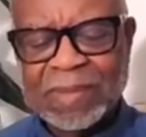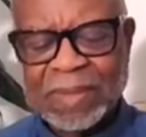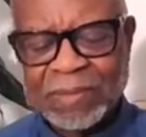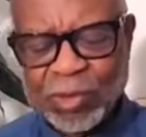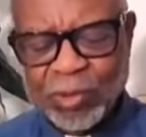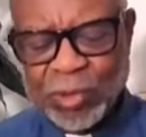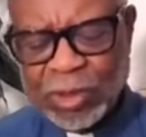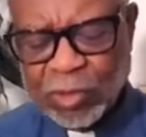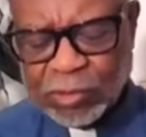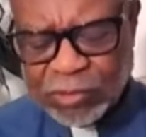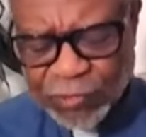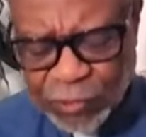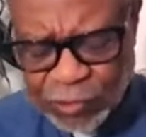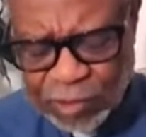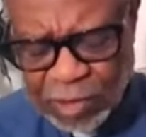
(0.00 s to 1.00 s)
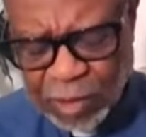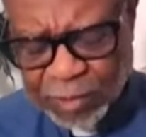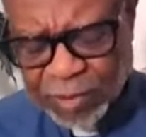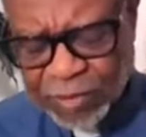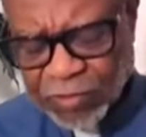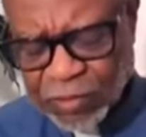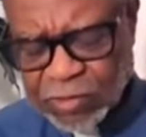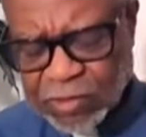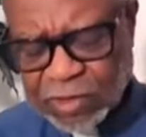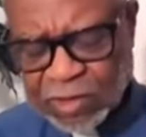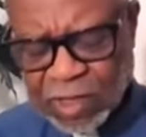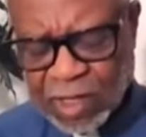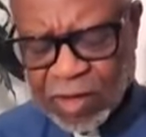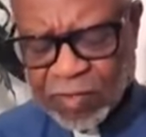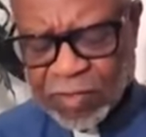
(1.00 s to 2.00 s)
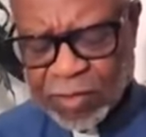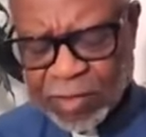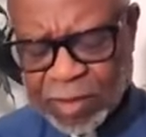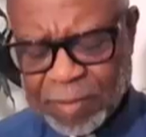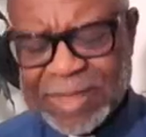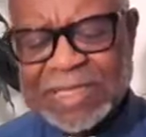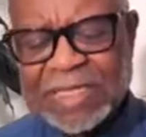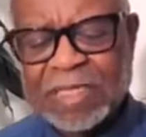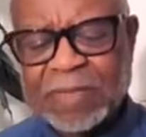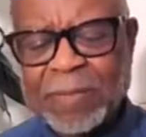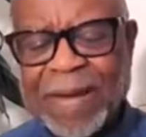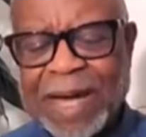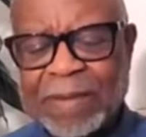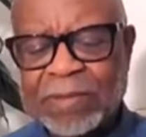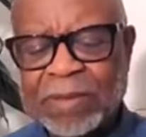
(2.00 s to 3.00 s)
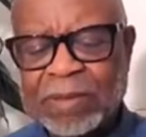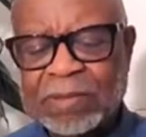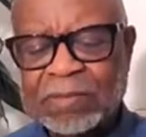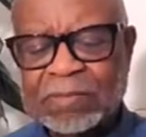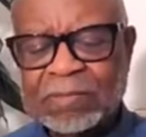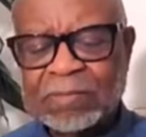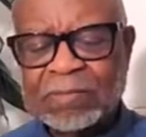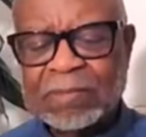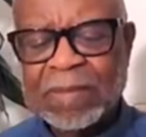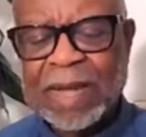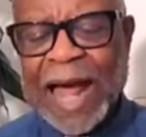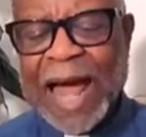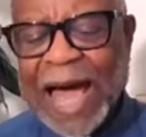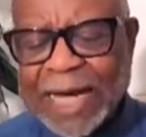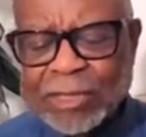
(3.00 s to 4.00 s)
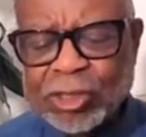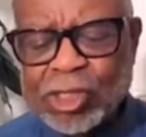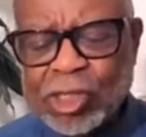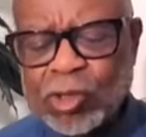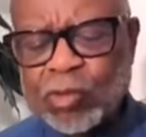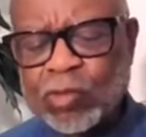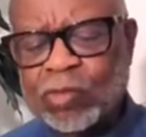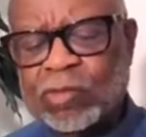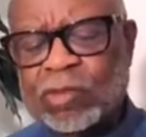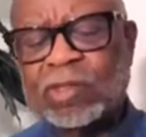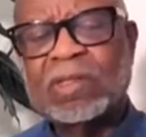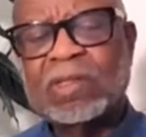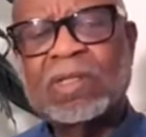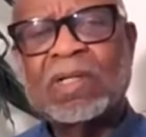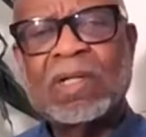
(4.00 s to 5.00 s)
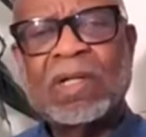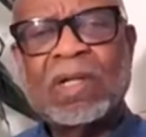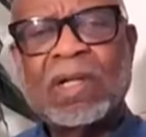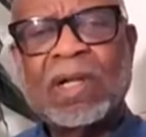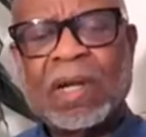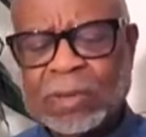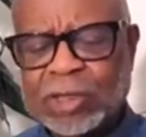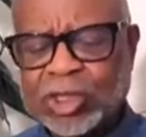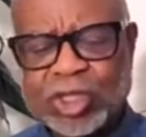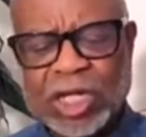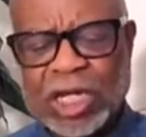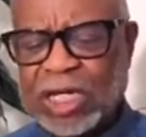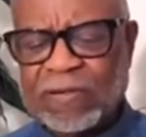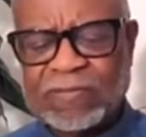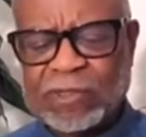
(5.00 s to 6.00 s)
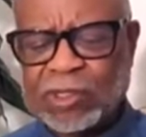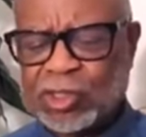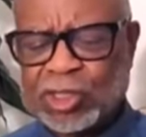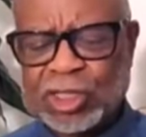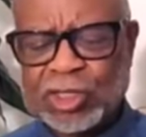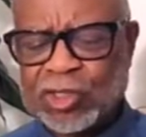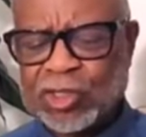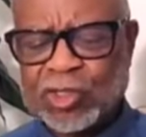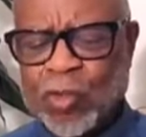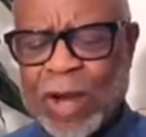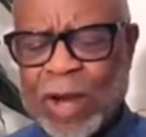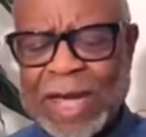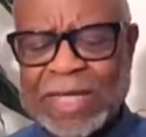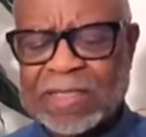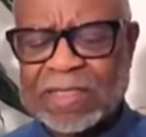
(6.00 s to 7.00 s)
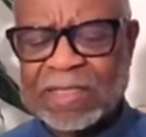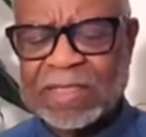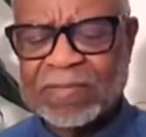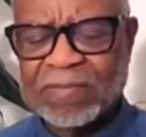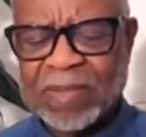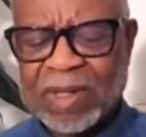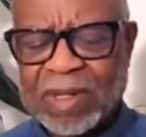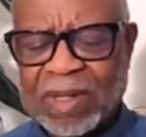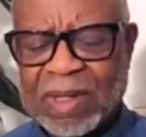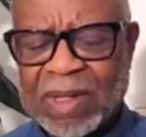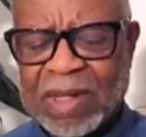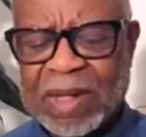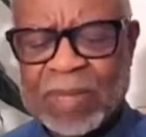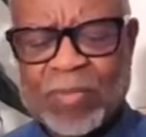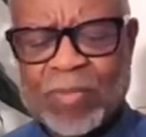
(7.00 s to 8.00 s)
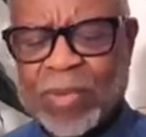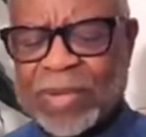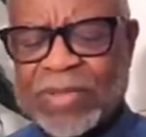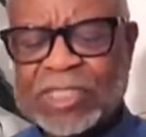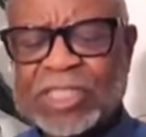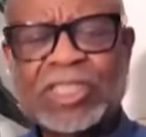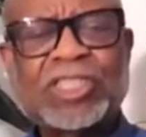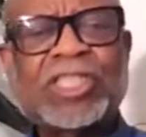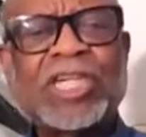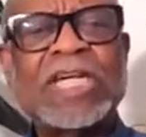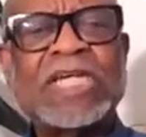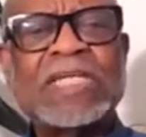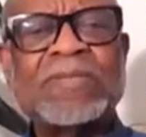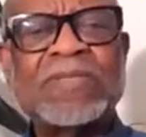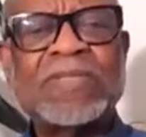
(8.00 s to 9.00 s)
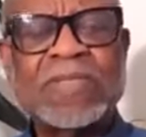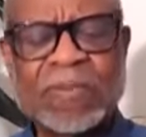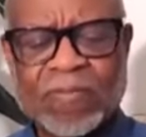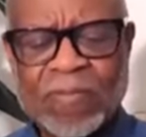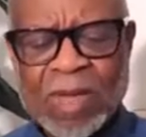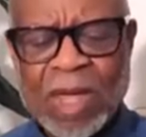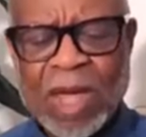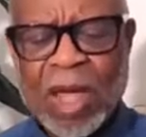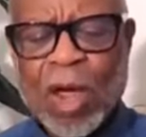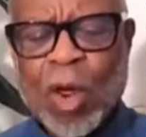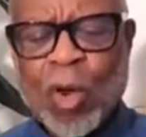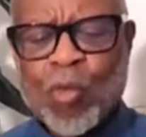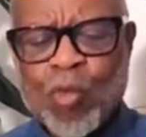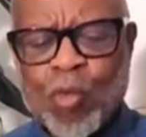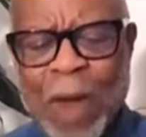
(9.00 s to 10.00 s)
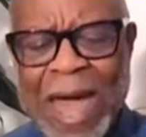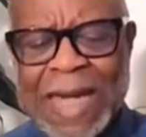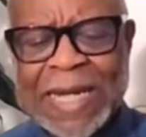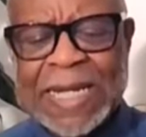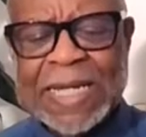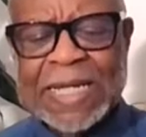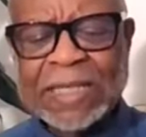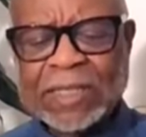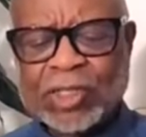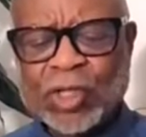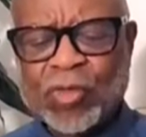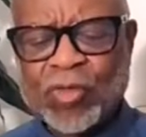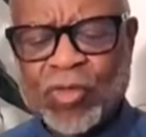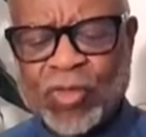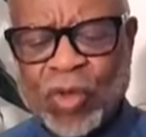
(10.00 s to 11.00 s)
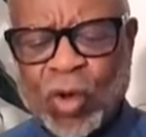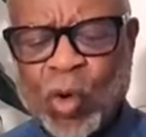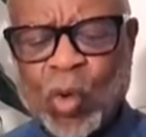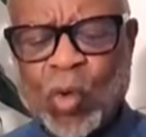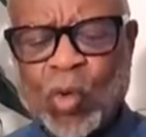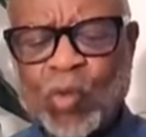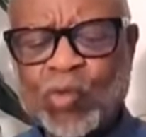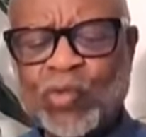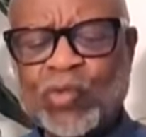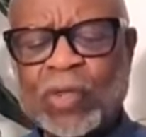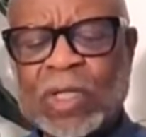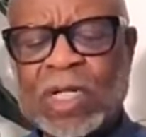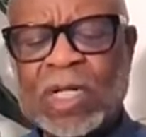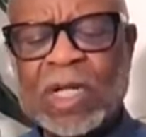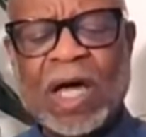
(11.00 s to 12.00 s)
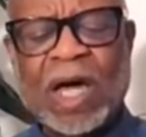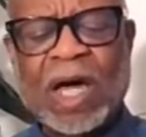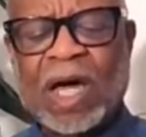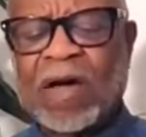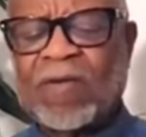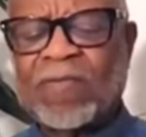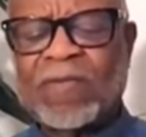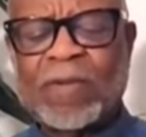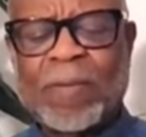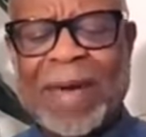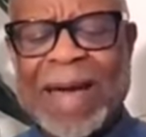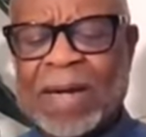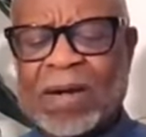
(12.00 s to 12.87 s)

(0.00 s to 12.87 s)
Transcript: Let me read those first couple of verses from the message Bible. I, Jude, am a slave to Jesus Christ and brother to James, writing to those loved by